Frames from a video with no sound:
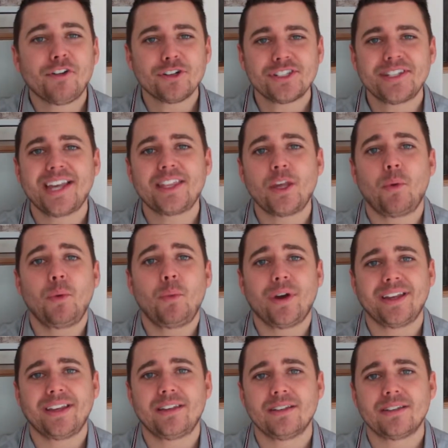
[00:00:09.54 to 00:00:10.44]
first thing that we
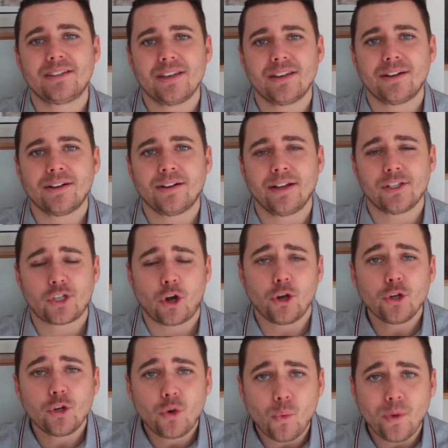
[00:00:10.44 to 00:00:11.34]
want to consider is,
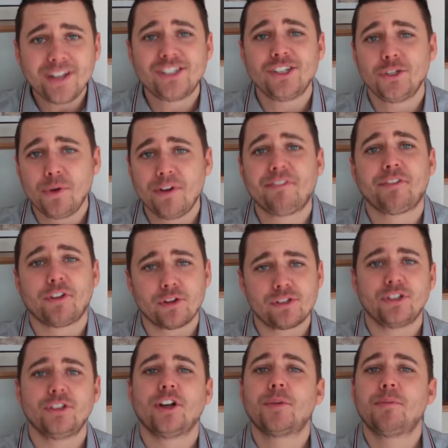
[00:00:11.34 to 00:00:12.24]
are you going to do a
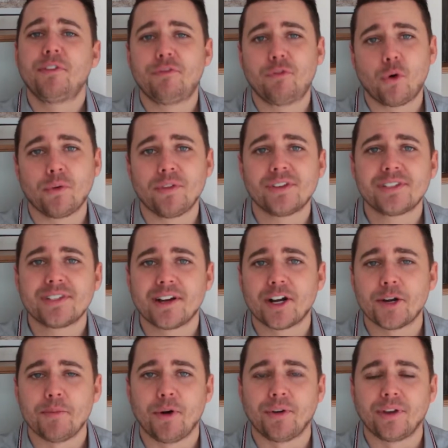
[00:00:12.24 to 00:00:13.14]
first look before the
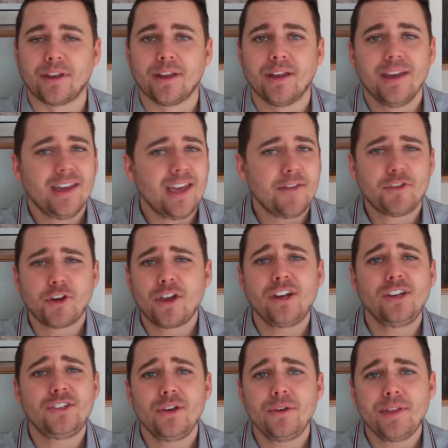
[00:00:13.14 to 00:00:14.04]
ceremony? If you're
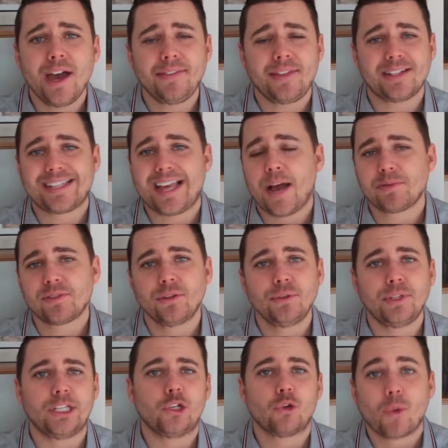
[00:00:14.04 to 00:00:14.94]
going to do that, that's
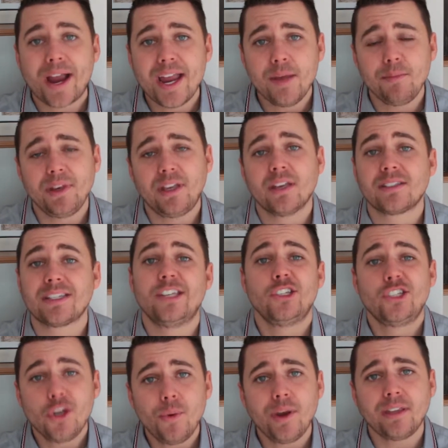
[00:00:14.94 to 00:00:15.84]
absolutely great, because
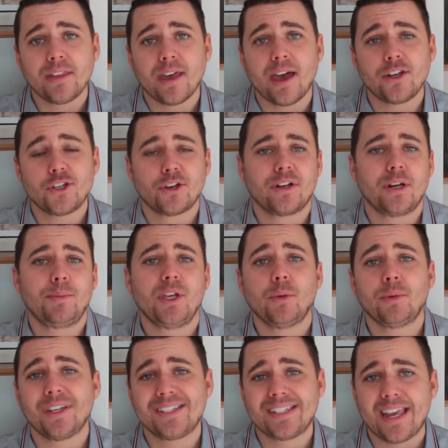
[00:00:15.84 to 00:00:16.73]
in doing that, you're going to be
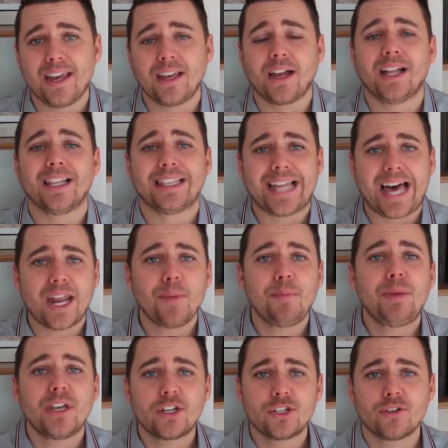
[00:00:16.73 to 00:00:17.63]
able to take a lot
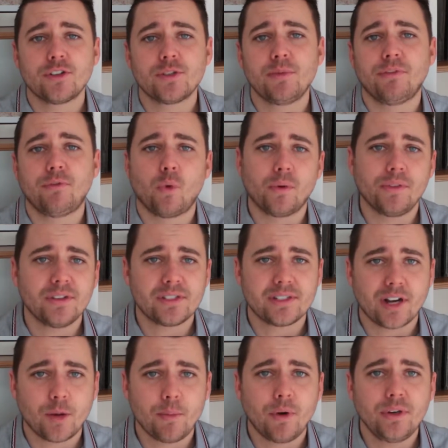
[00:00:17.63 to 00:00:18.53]
of pictures before the
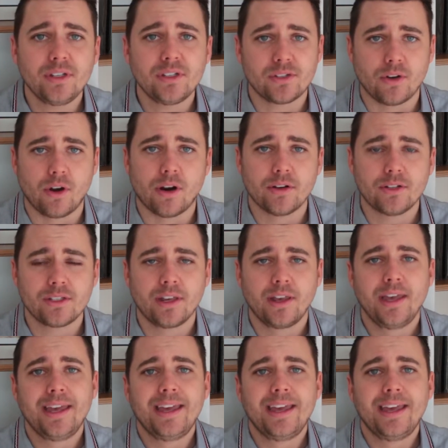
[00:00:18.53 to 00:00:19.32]
ceremony starts,